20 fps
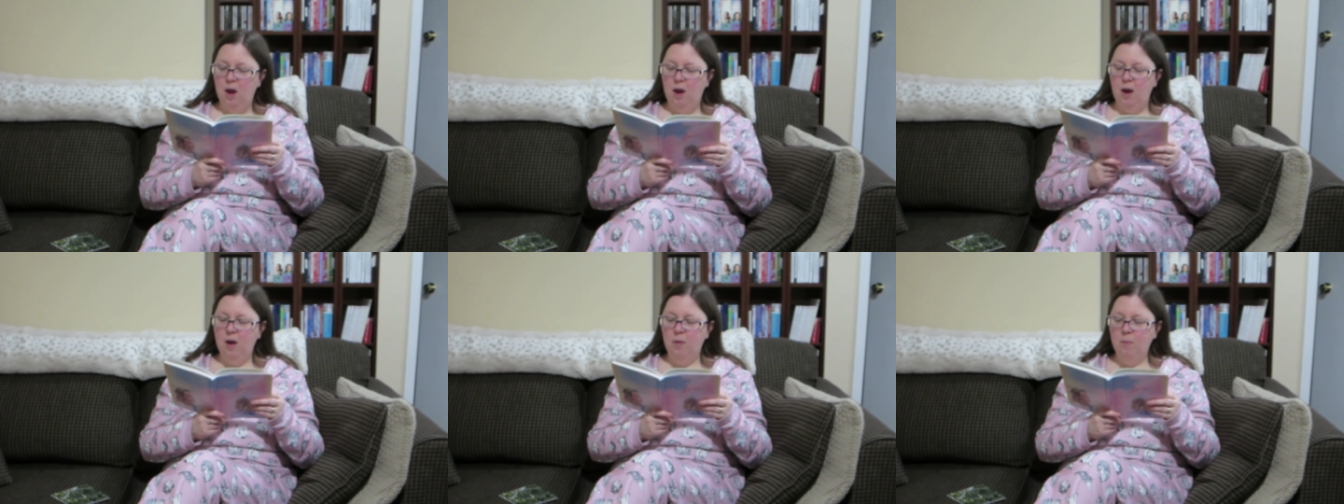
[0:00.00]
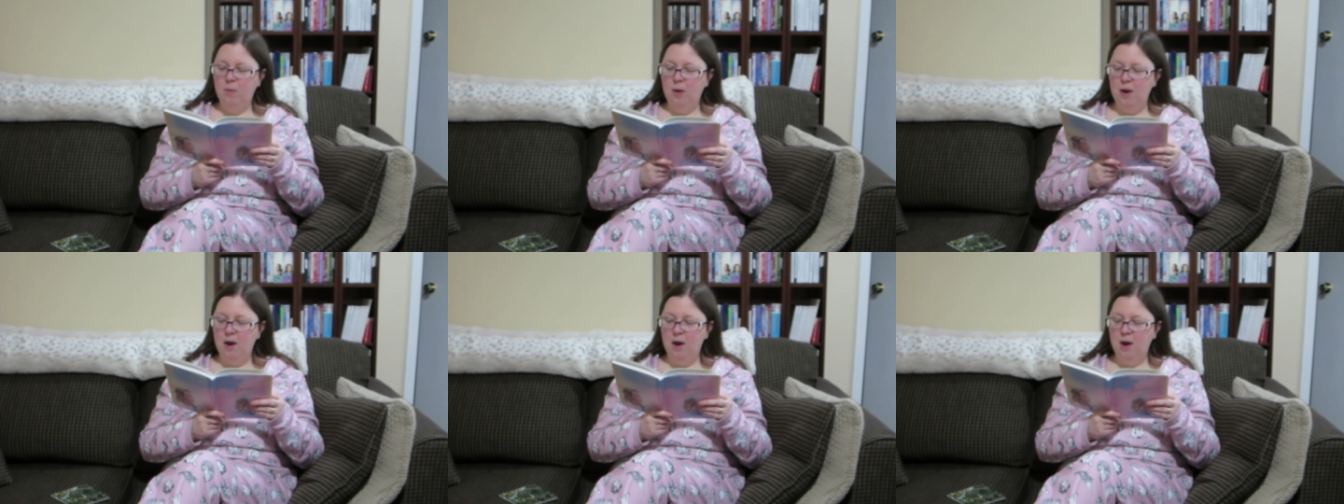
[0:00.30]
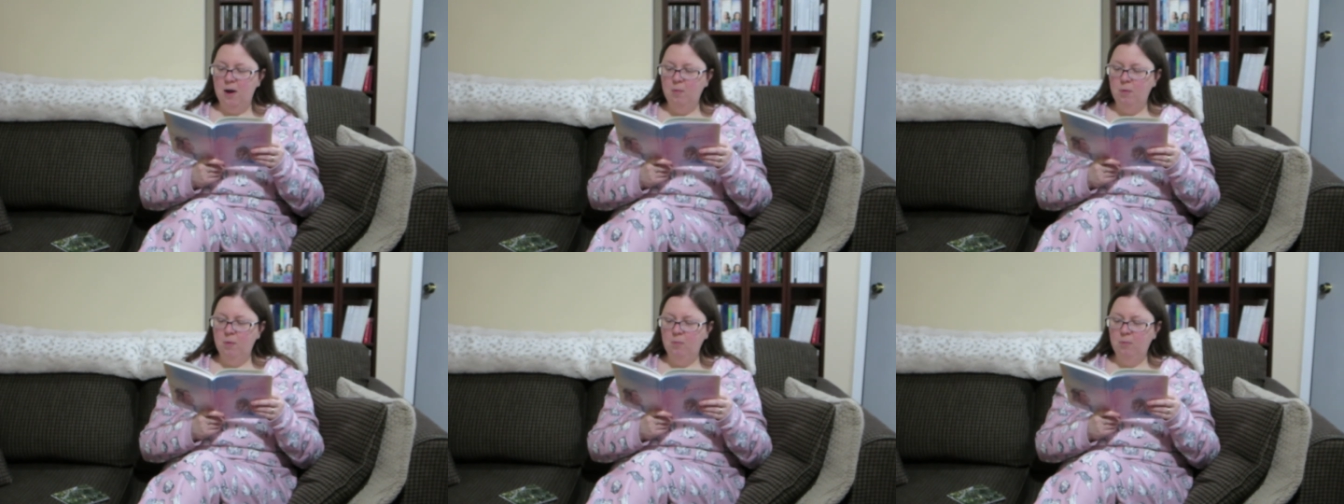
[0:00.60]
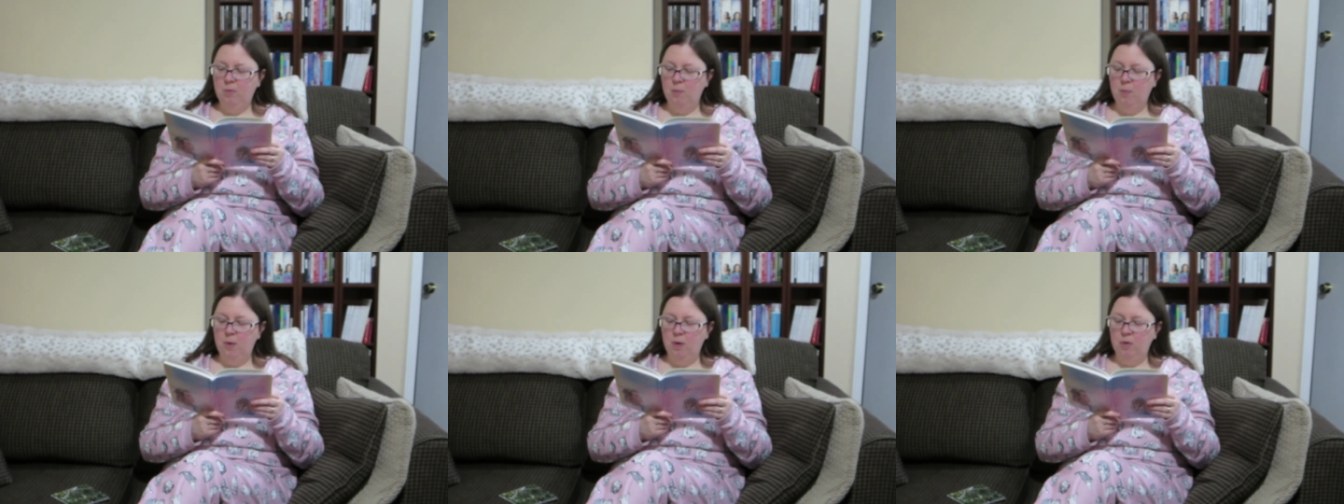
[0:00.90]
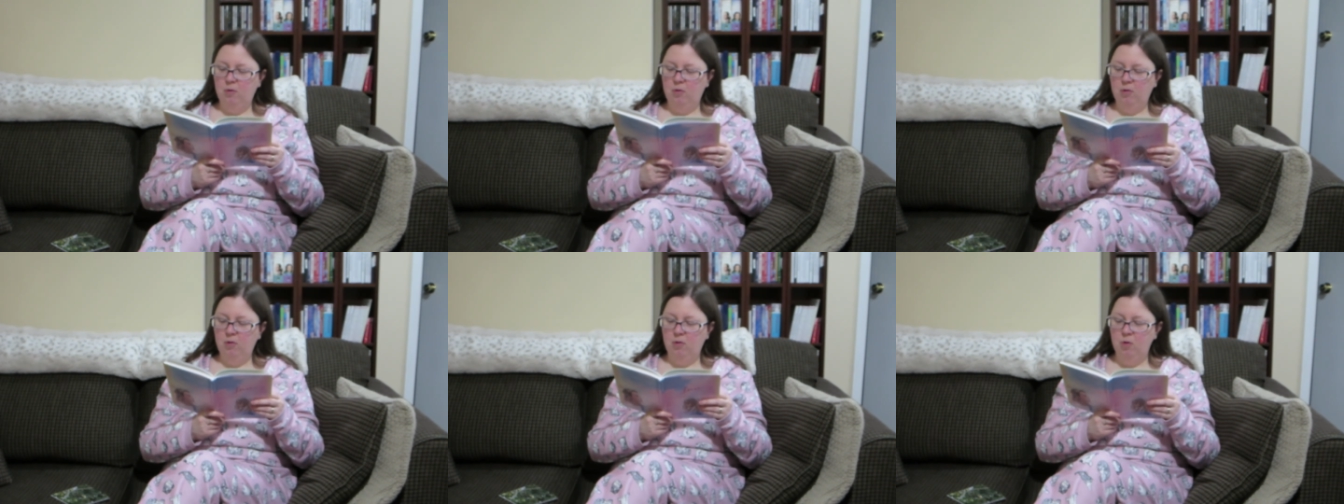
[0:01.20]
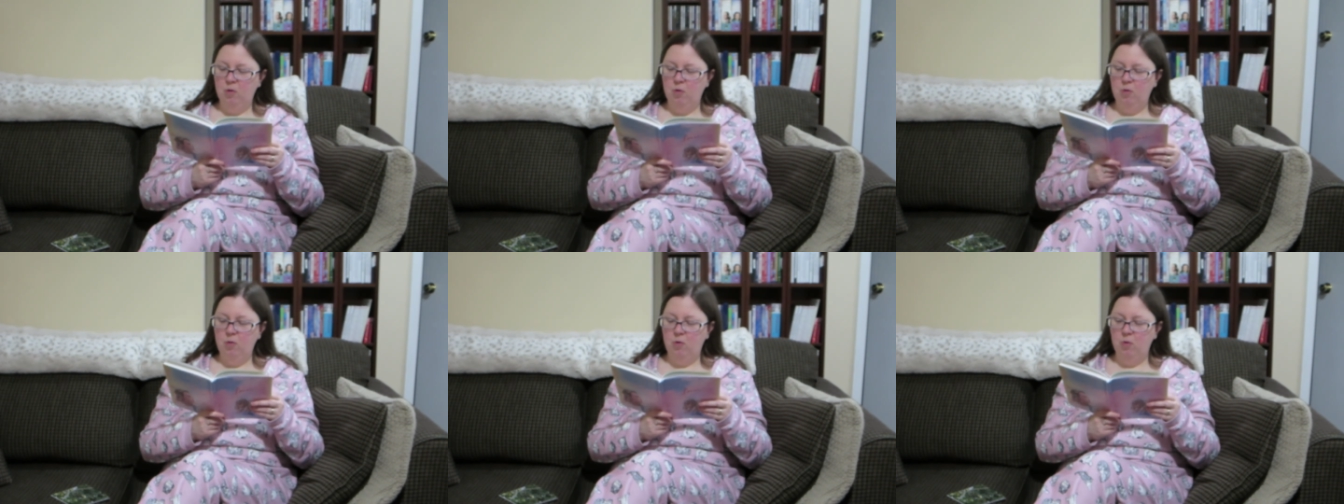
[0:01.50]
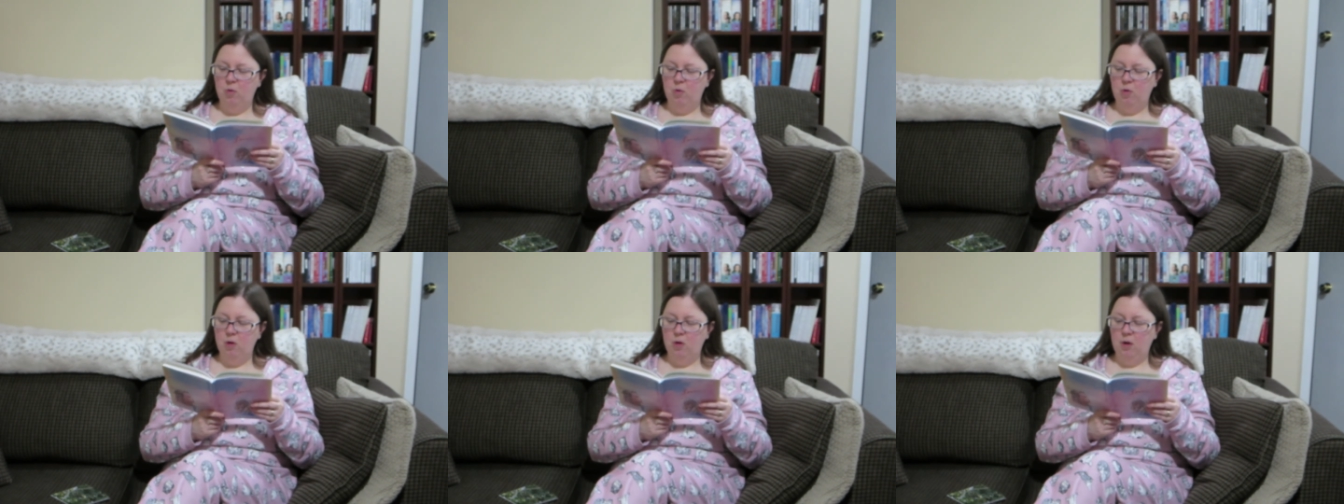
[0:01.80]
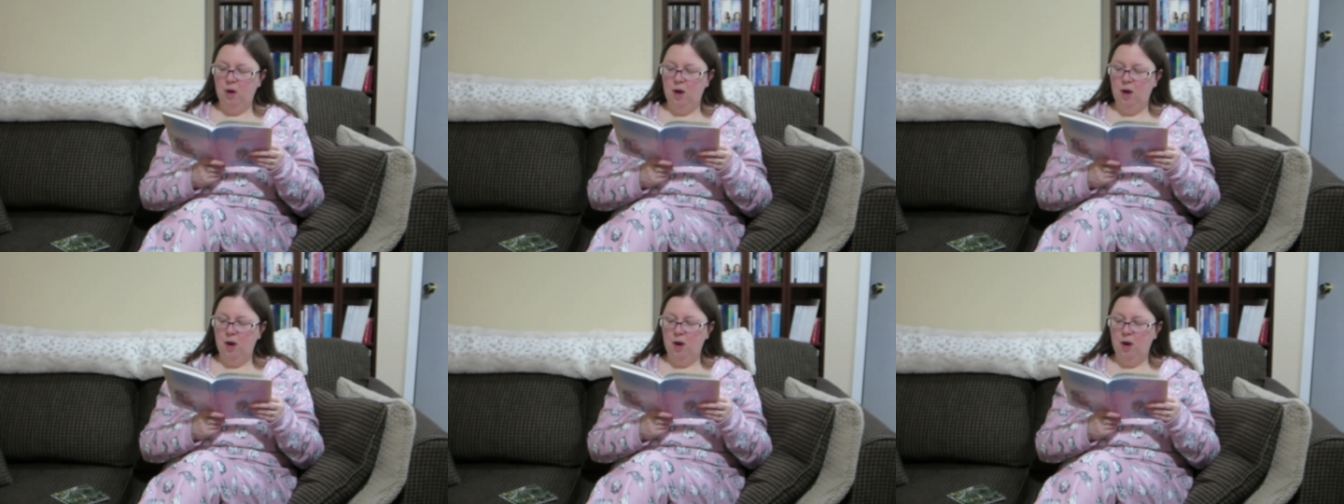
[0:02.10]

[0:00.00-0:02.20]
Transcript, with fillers: And my album's about to go gold.